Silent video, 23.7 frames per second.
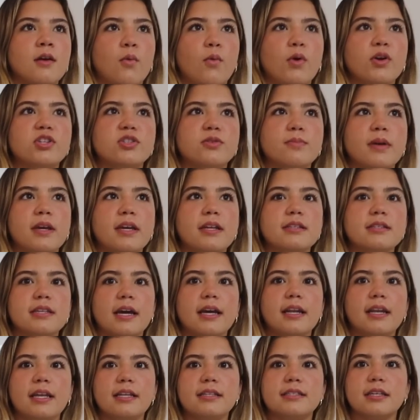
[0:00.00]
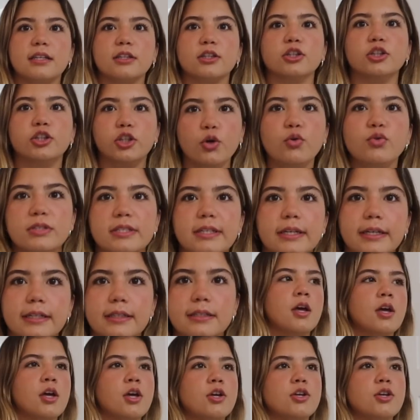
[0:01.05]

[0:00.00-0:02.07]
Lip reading: Which means I need to lose it.